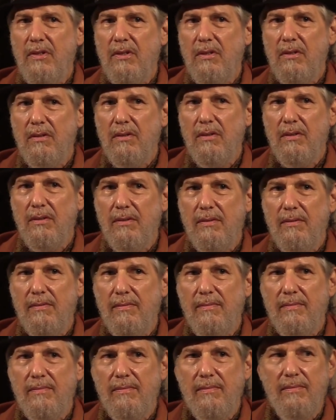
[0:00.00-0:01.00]

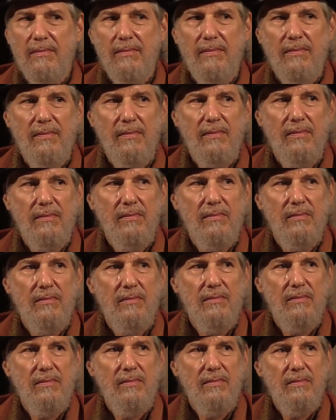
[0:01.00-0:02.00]

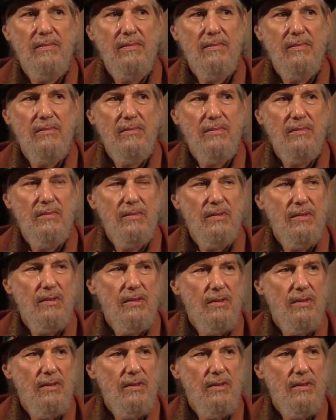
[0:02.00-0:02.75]
Nobody speaks.